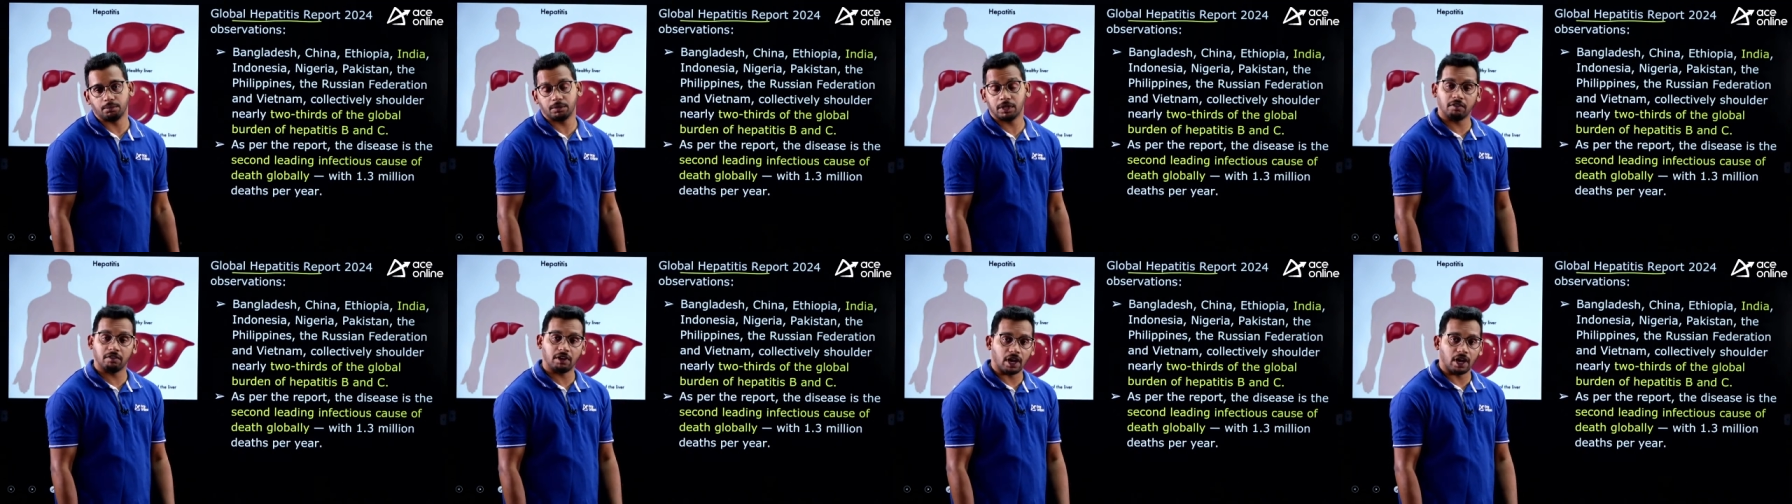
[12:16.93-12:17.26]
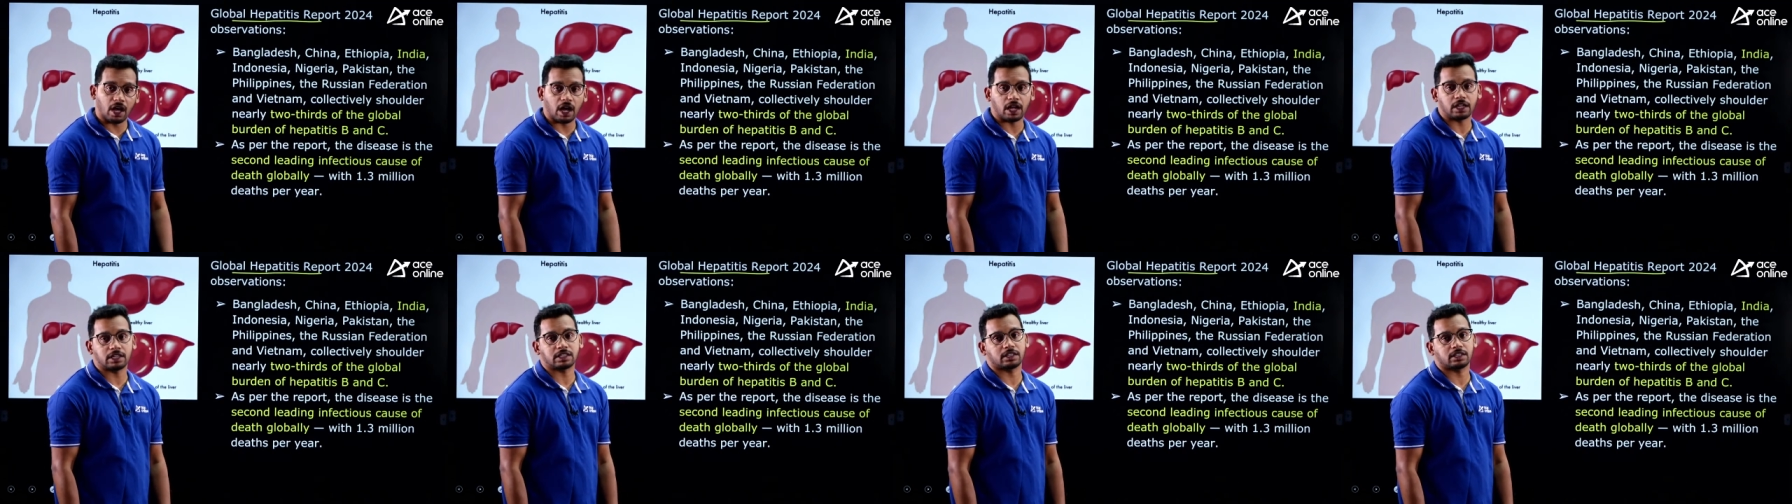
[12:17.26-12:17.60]
They will
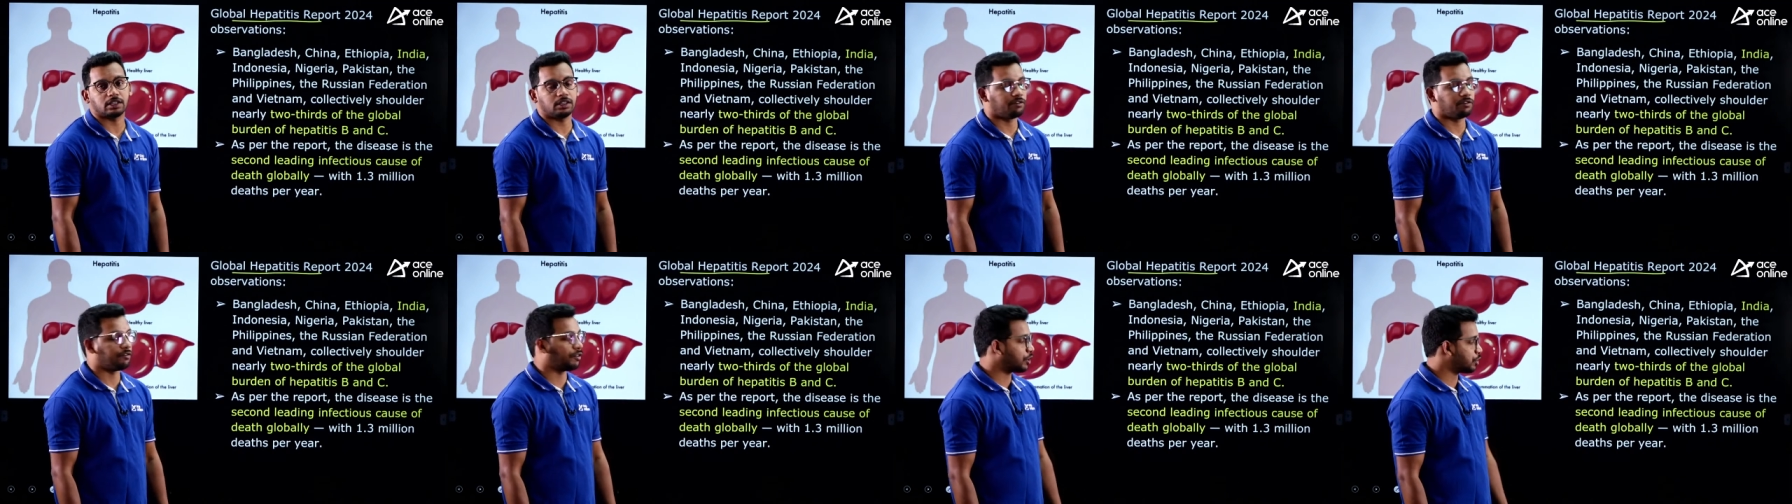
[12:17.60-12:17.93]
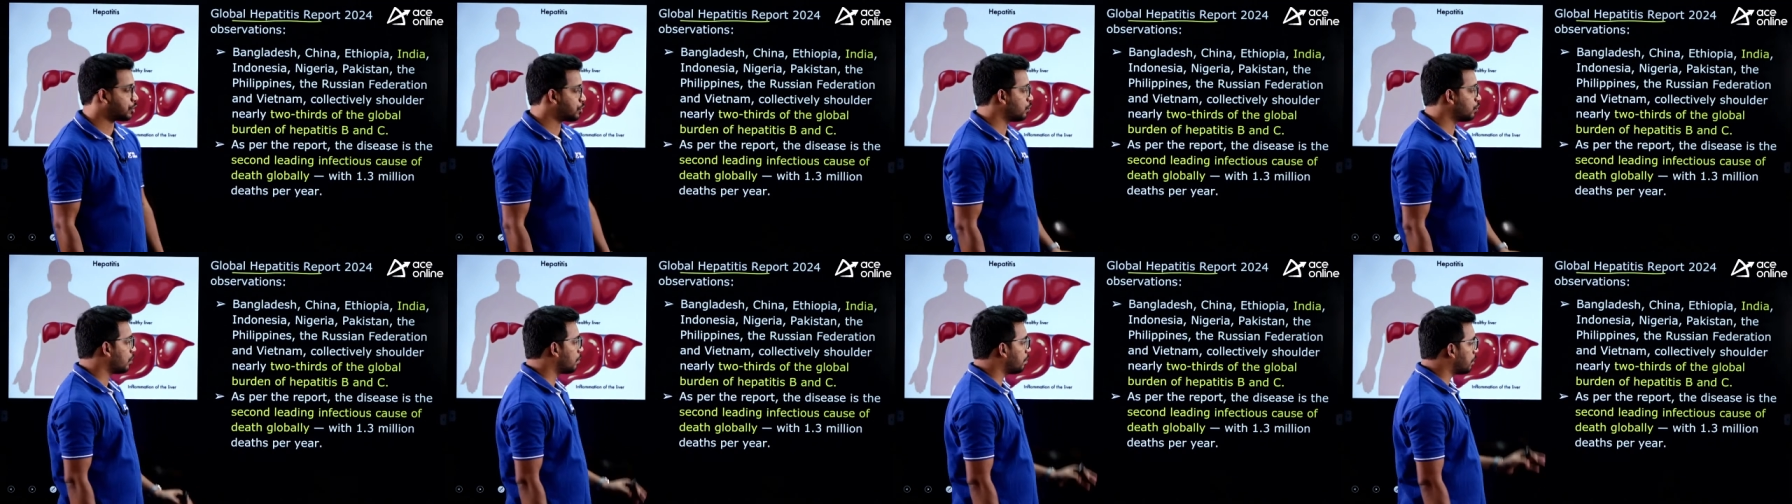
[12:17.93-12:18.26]
ask for
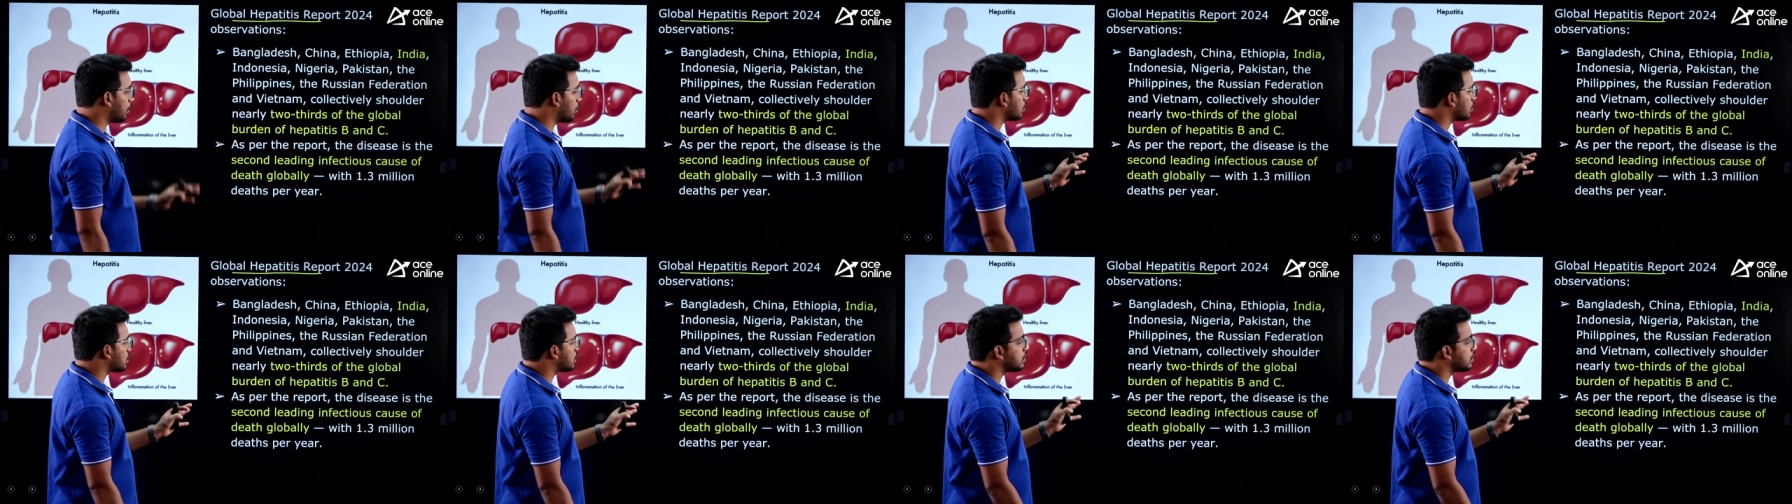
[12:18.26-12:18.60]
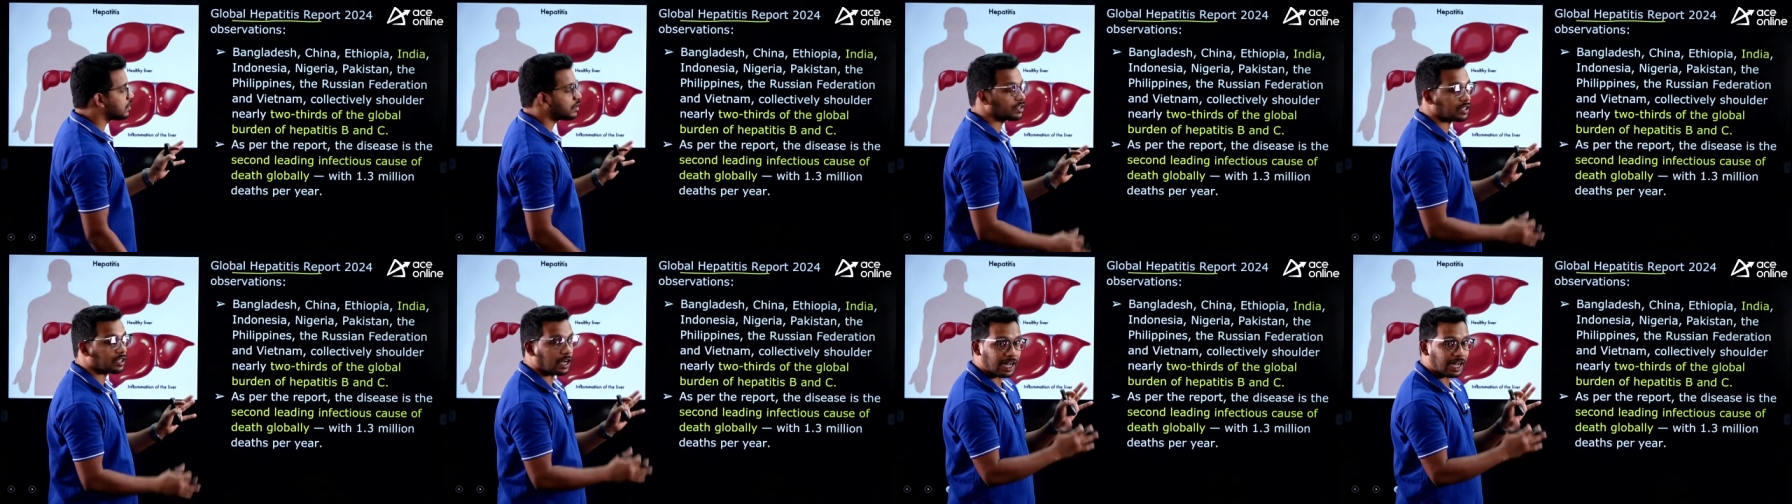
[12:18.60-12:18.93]
sure because this
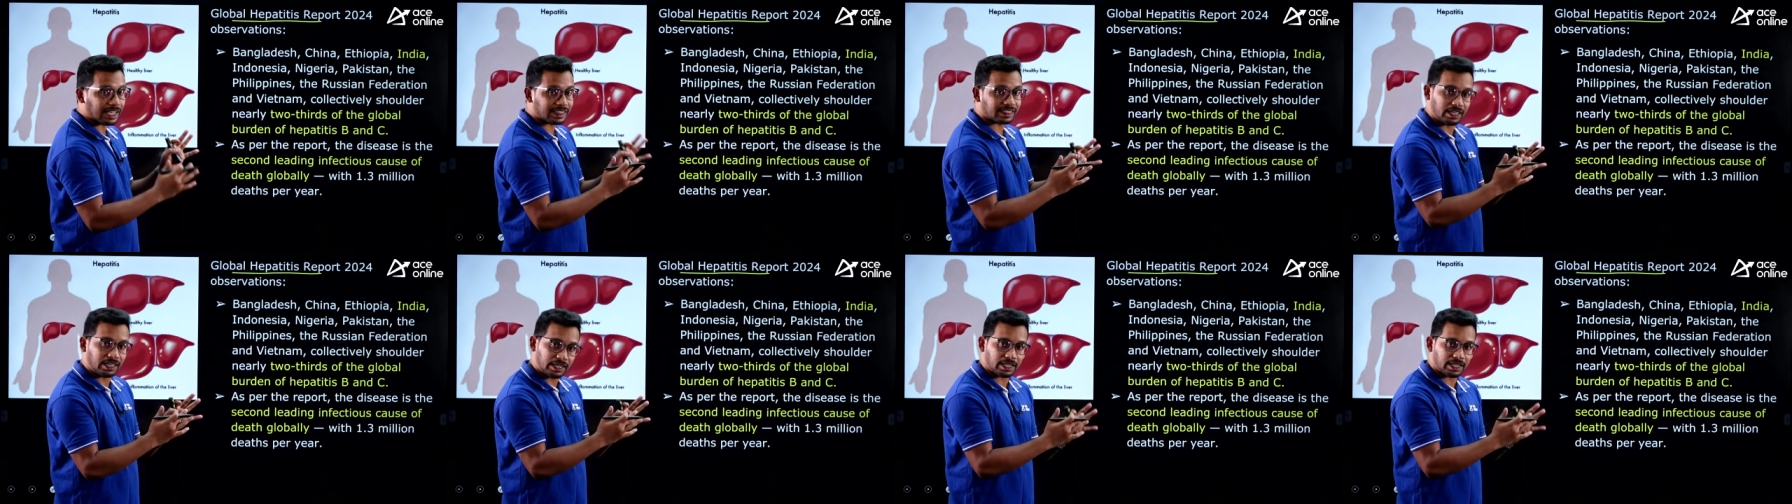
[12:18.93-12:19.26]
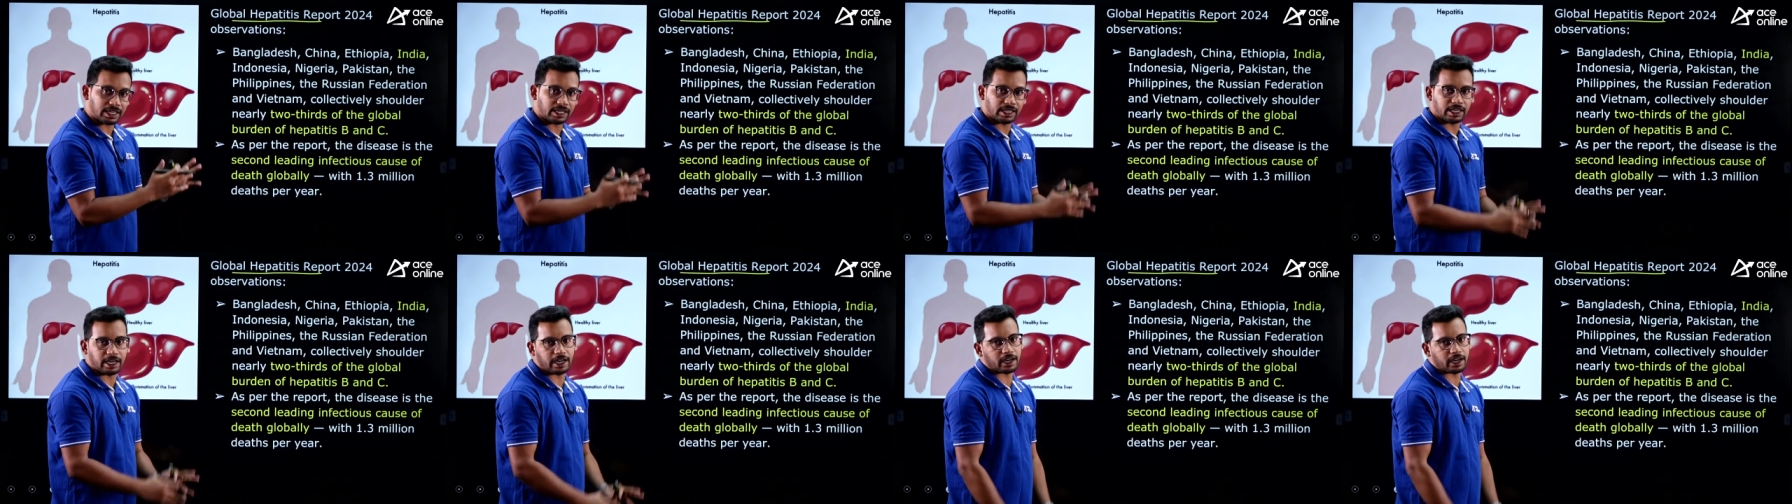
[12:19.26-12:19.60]
is the
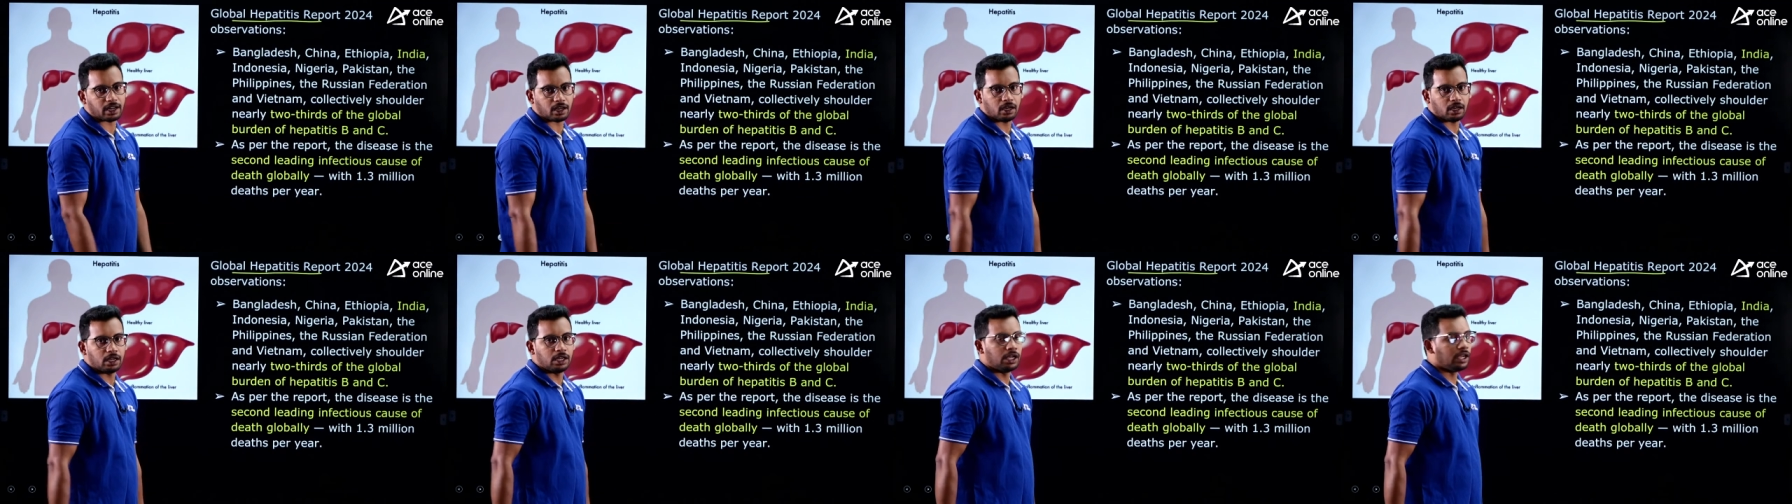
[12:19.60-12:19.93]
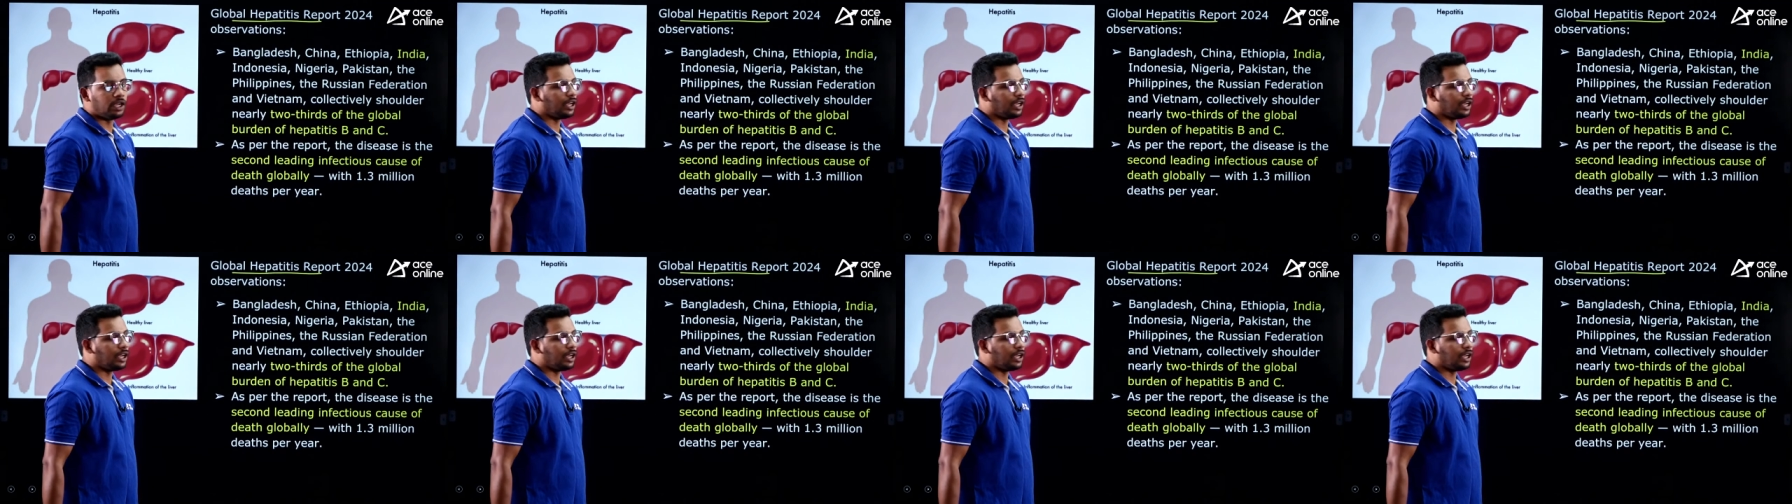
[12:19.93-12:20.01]
authentic data